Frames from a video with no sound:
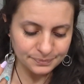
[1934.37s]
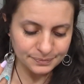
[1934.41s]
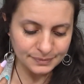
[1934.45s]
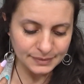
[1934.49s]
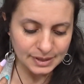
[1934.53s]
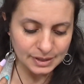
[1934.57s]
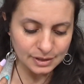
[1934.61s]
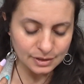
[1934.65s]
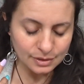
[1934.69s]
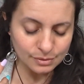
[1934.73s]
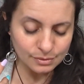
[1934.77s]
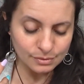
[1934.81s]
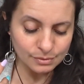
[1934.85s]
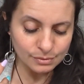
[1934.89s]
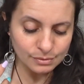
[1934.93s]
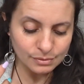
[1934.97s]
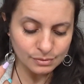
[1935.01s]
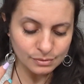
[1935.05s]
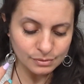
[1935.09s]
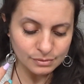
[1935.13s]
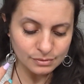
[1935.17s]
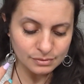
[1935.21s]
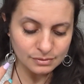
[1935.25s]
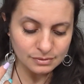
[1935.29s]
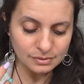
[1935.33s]
you know,
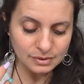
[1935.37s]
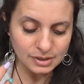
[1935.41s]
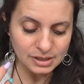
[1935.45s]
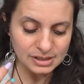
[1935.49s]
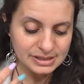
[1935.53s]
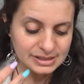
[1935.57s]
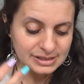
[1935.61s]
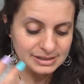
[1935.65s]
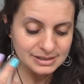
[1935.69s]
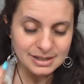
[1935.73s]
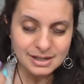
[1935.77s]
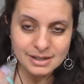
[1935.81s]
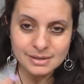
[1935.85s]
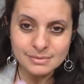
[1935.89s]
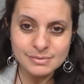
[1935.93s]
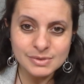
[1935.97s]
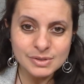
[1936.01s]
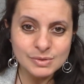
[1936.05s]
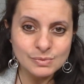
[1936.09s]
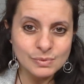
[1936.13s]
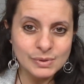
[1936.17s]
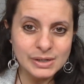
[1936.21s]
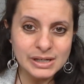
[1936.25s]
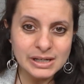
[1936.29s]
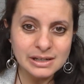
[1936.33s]
lots of times
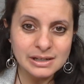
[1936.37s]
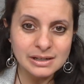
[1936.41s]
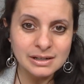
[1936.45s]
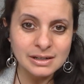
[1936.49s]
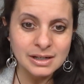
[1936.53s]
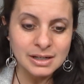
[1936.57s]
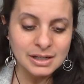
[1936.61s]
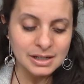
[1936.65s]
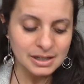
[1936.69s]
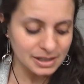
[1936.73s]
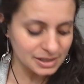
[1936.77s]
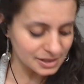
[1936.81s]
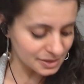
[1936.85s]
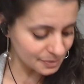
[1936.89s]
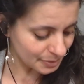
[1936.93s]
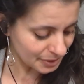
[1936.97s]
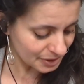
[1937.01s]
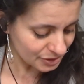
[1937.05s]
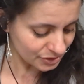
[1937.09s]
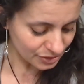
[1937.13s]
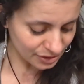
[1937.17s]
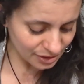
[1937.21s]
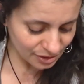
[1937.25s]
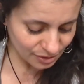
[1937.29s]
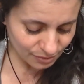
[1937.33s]
we,
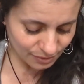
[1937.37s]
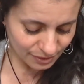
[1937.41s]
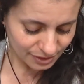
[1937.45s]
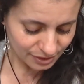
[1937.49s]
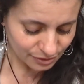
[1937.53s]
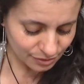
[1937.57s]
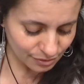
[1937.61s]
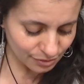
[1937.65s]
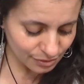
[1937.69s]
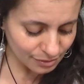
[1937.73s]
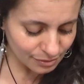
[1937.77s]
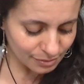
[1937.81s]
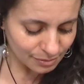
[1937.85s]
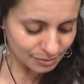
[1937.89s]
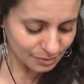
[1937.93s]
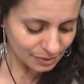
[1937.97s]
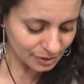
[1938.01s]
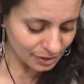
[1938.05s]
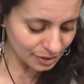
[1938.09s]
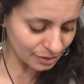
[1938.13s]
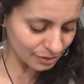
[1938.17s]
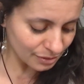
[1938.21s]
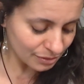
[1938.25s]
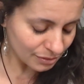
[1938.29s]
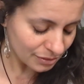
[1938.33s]
especially going through,
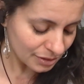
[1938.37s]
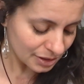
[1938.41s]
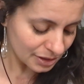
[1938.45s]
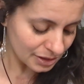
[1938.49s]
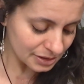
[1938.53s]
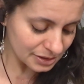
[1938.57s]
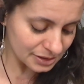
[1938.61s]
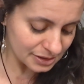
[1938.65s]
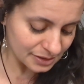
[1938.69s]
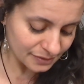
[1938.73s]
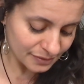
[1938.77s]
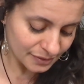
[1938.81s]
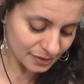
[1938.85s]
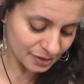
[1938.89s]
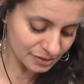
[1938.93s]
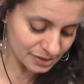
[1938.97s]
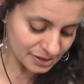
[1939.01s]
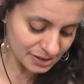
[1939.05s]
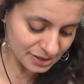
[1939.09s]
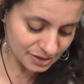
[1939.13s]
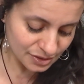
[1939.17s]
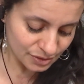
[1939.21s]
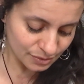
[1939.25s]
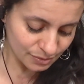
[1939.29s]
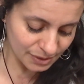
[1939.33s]
you know, a difficult
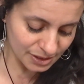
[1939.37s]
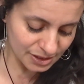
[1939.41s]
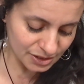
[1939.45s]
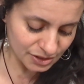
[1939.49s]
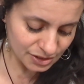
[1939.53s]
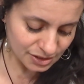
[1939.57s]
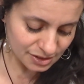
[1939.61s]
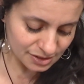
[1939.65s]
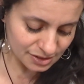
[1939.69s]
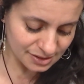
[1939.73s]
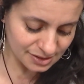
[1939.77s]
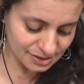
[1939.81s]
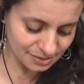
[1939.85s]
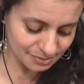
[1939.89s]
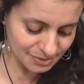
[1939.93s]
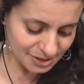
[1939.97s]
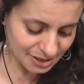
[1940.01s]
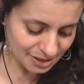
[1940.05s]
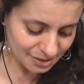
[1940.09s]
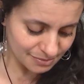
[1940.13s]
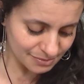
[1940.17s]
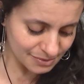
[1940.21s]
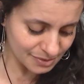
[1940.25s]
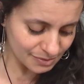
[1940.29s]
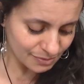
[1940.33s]
situation,
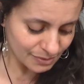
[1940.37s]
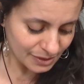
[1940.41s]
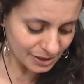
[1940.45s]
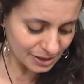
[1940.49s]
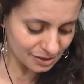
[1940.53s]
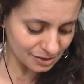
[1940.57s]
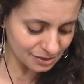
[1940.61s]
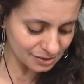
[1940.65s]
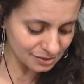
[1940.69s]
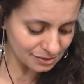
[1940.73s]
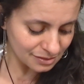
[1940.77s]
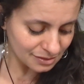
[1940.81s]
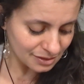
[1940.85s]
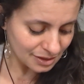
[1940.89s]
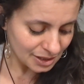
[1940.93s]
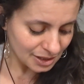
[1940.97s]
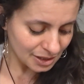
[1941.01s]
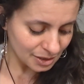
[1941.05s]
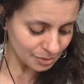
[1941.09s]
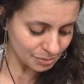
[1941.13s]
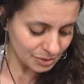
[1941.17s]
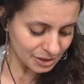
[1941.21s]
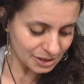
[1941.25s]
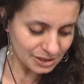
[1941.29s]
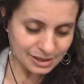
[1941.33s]
sometimes we could
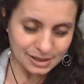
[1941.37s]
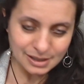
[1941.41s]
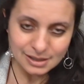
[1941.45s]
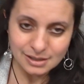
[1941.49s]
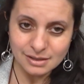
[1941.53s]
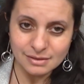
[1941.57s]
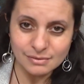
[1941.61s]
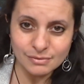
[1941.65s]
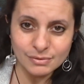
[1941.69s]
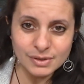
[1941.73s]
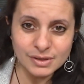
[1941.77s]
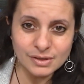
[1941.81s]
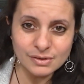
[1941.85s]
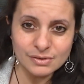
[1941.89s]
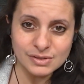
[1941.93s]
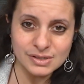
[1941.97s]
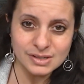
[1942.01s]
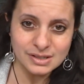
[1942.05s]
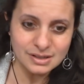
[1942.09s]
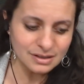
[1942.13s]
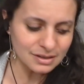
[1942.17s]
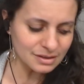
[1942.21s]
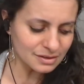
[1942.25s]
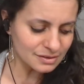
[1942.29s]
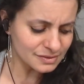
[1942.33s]
be negative with
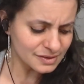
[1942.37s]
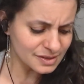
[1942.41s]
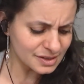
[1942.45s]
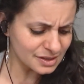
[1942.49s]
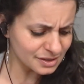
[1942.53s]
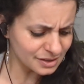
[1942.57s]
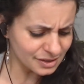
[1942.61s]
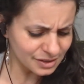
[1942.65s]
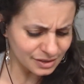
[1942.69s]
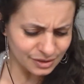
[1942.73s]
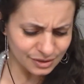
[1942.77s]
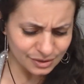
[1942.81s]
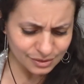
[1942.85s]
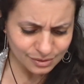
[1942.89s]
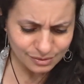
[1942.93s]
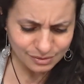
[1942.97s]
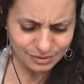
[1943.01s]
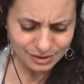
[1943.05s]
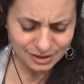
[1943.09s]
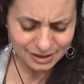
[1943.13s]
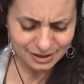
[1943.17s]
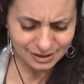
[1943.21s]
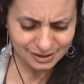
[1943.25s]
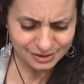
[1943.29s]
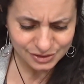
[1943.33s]
ourselves. You know,
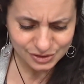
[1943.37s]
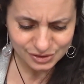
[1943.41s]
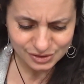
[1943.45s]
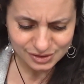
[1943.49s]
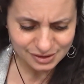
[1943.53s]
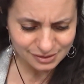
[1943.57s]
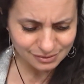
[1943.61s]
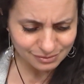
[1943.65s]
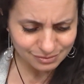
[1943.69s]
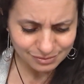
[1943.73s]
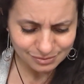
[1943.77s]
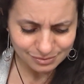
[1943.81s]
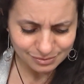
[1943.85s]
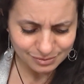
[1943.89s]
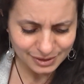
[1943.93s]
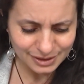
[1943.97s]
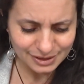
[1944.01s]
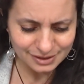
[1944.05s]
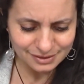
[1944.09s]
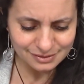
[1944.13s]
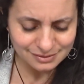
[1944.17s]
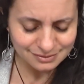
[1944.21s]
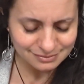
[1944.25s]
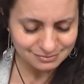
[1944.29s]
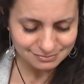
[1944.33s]
actually,
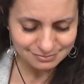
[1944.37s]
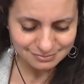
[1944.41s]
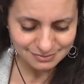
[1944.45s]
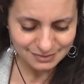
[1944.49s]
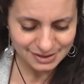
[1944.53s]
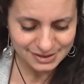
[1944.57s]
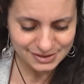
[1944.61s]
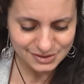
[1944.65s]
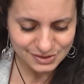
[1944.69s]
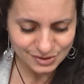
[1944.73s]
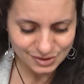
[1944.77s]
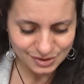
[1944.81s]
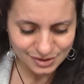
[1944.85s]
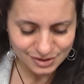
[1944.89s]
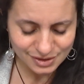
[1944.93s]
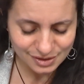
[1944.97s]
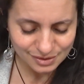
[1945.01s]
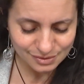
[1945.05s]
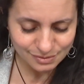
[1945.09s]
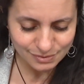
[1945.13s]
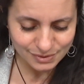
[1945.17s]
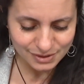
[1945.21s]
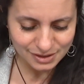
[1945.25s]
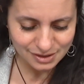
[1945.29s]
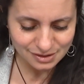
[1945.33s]
when I
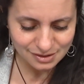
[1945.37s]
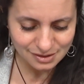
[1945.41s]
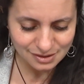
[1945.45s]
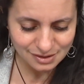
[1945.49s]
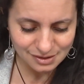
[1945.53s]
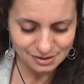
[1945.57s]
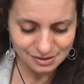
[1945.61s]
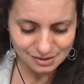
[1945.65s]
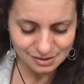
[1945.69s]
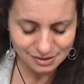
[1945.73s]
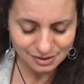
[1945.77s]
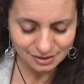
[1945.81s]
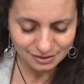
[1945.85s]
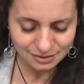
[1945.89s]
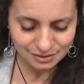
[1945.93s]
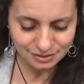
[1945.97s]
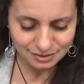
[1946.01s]
started with the